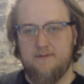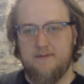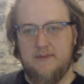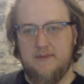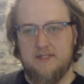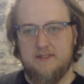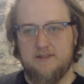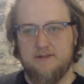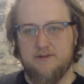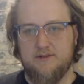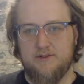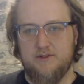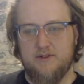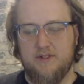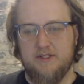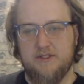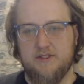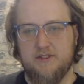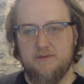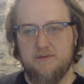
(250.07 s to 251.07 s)
It's a little
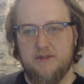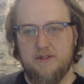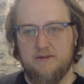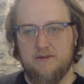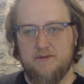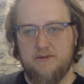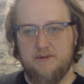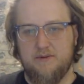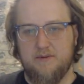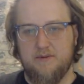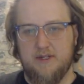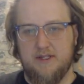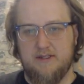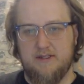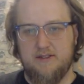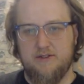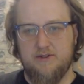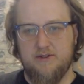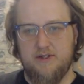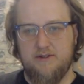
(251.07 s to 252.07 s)
strange to me. Wonder why. The
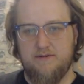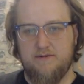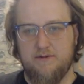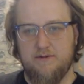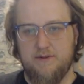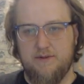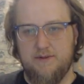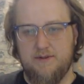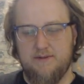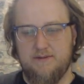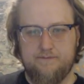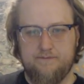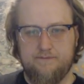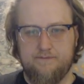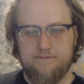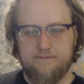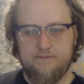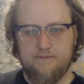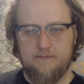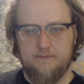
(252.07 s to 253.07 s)
dried fruit?
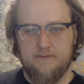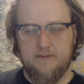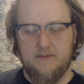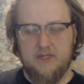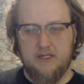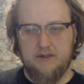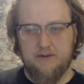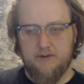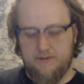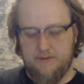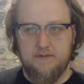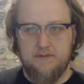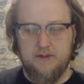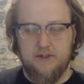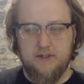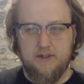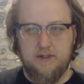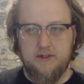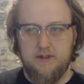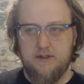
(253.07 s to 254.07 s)
I don't know.
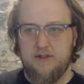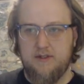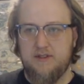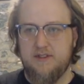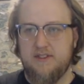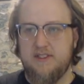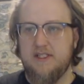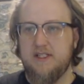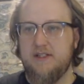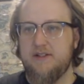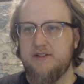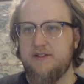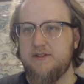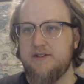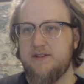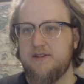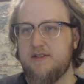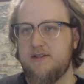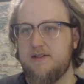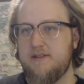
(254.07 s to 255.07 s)

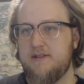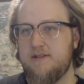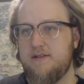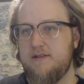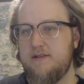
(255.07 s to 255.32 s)
Dinners.